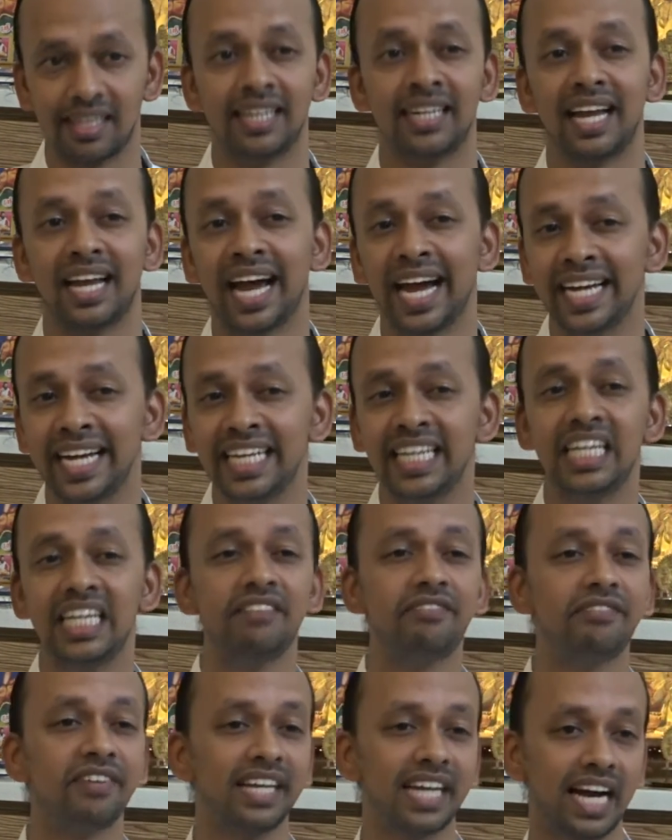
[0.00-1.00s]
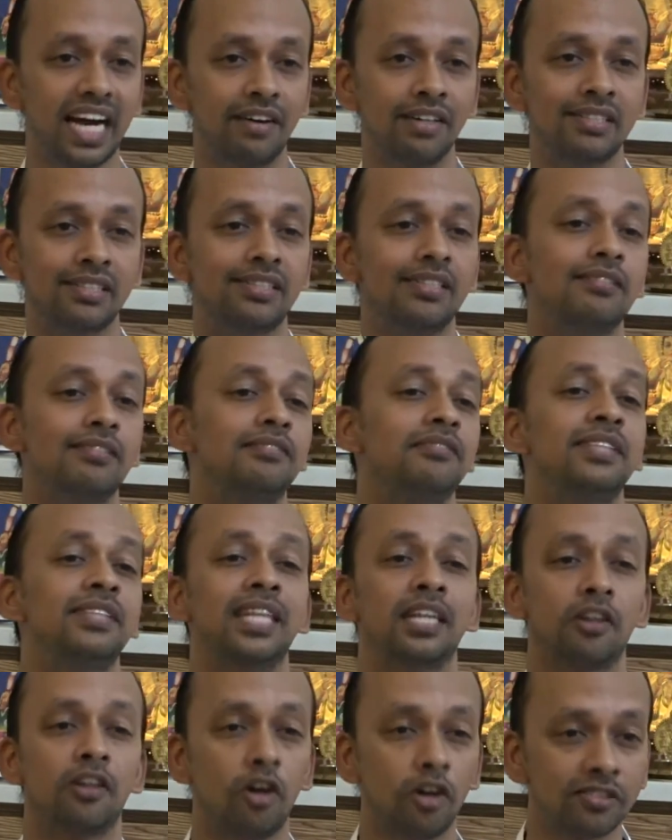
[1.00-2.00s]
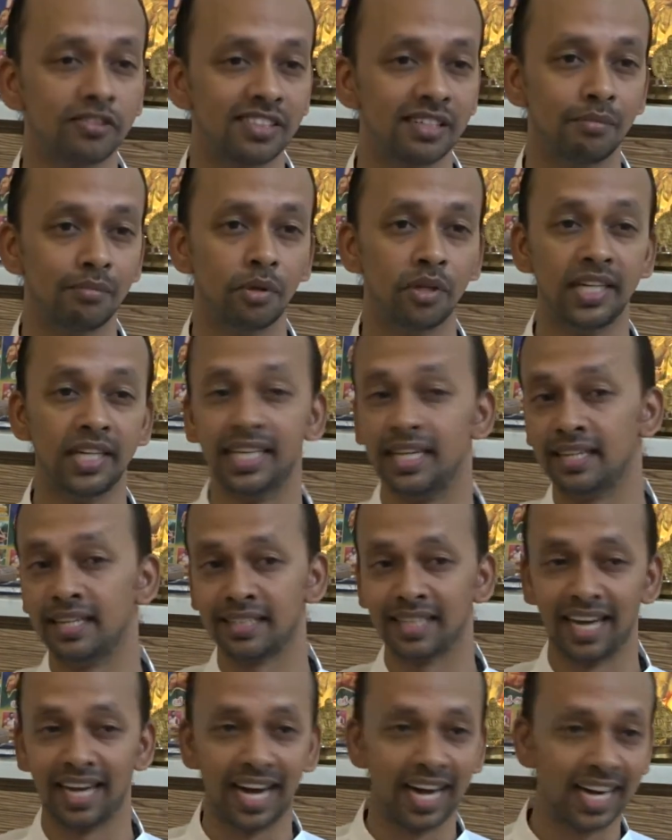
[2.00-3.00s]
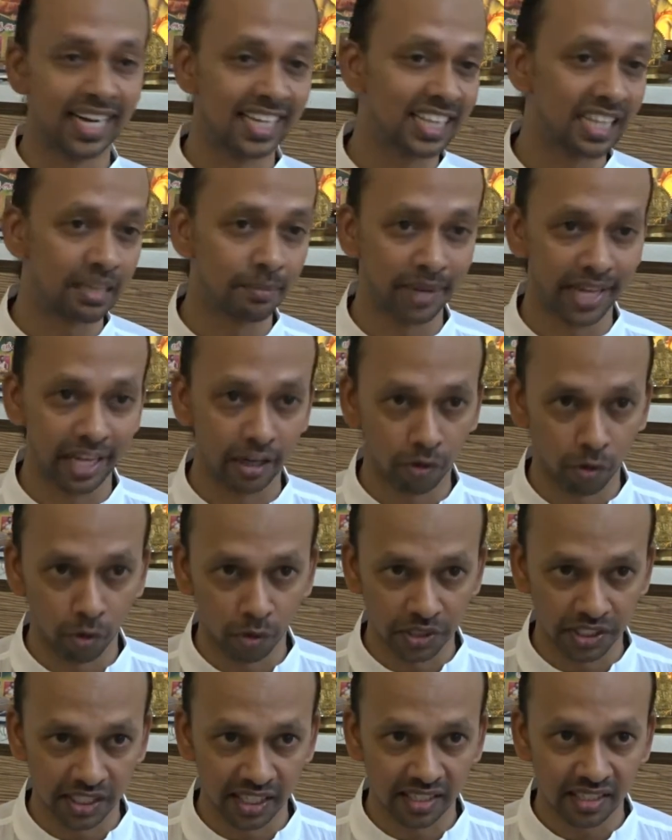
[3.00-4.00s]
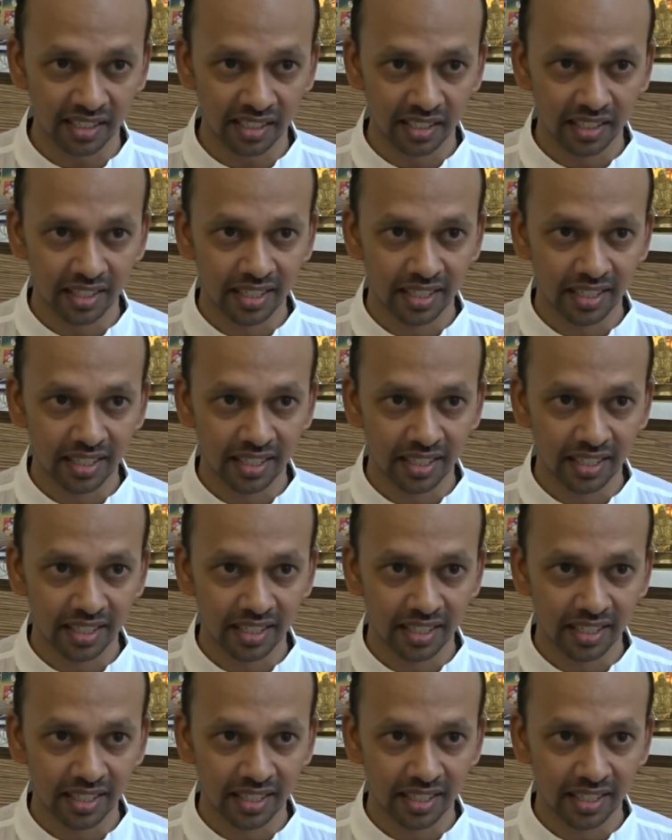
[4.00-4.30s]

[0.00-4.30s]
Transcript: and identify ourselves with the causal body or the Anandamaya Kosha,